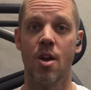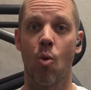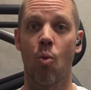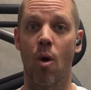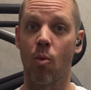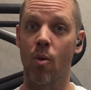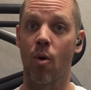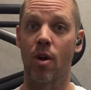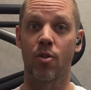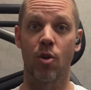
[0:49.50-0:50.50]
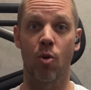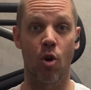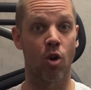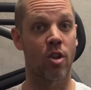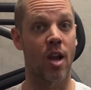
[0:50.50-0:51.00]
what we want to do
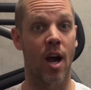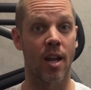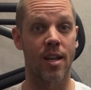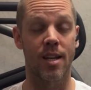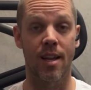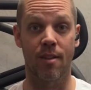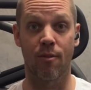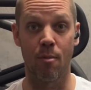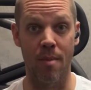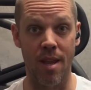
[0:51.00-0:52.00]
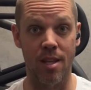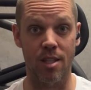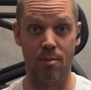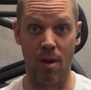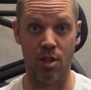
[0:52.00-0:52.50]
early on, for me
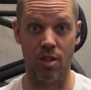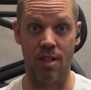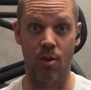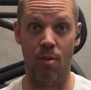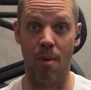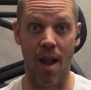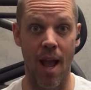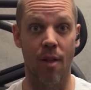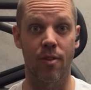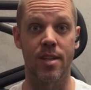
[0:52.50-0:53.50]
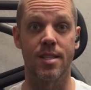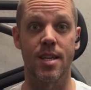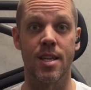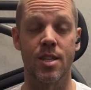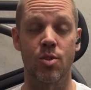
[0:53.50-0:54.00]
especially with my athletes,
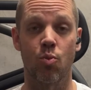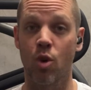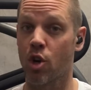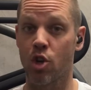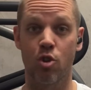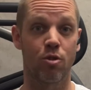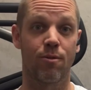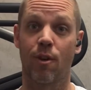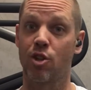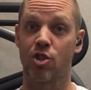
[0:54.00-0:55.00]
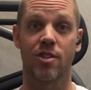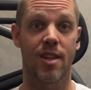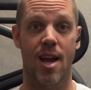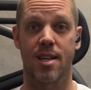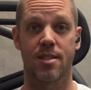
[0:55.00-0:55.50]
is we're going to use functional
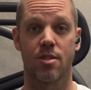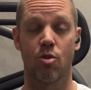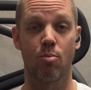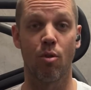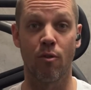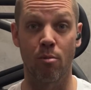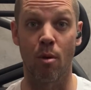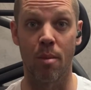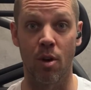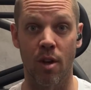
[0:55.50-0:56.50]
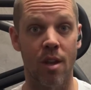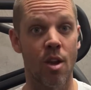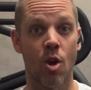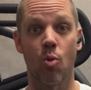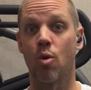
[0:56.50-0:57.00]
tasks to improve your mobility.
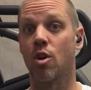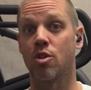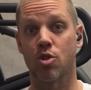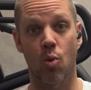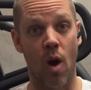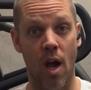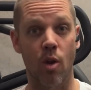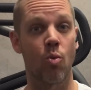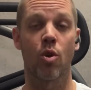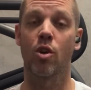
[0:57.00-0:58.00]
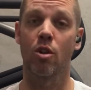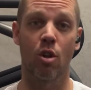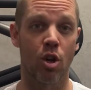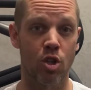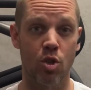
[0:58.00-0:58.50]
We're going to squat, we're going to
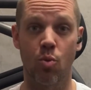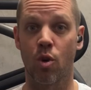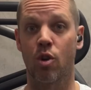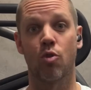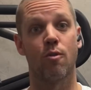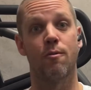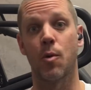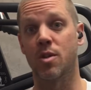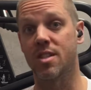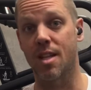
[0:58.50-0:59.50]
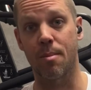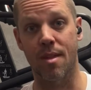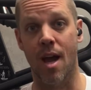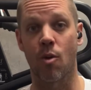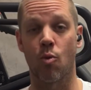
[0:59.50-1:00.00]
lunge, we're going to do a forward step
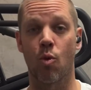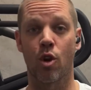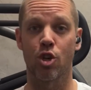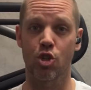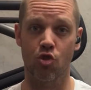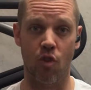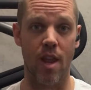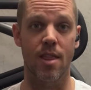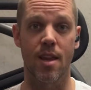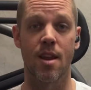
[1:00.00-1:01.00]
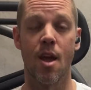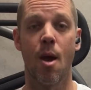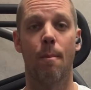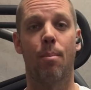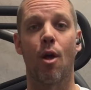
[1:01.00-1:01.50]
down, we're going to strengthen,
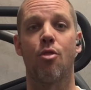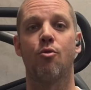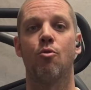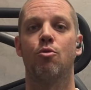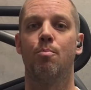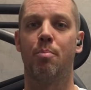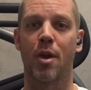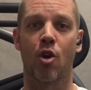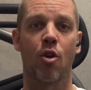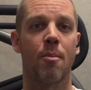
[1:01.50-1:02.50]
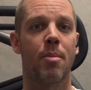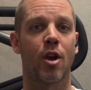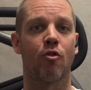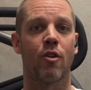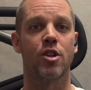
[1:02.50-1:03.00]
but through bigger and
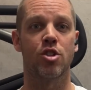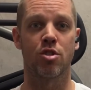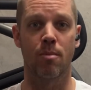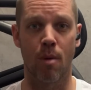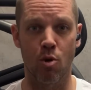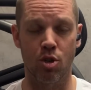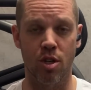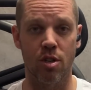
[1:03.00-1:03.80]
bigger ranges of motion.